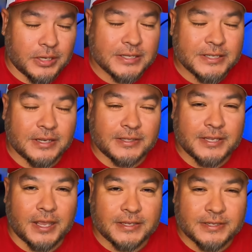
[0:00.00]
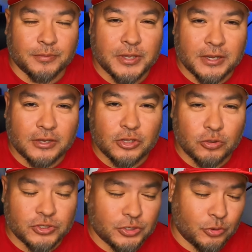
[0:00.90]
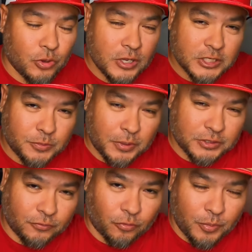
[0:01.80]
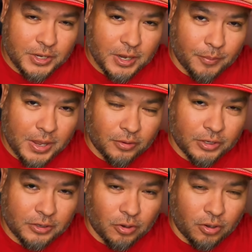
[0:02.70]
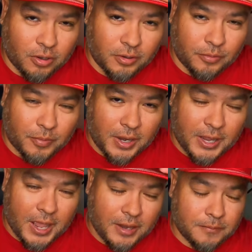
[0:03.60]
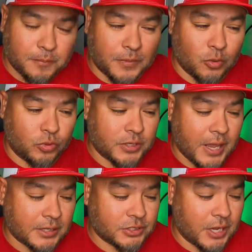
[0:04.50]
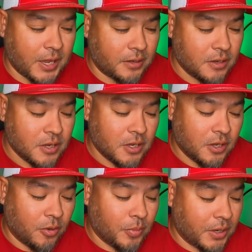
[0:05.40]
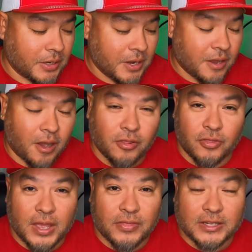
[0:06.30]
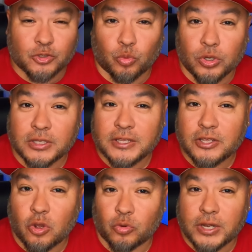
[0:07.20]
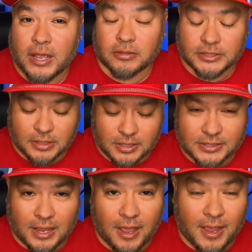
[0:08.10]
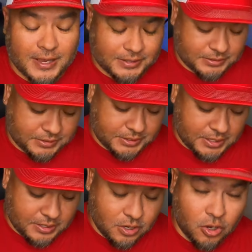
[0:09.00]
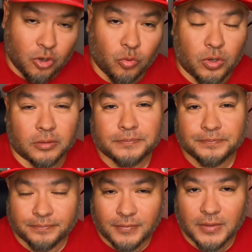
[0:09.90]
to take some getting used to, especially for me. I mount it on my hat with the action hat. But other than that, that's really the only downsize I see. Well,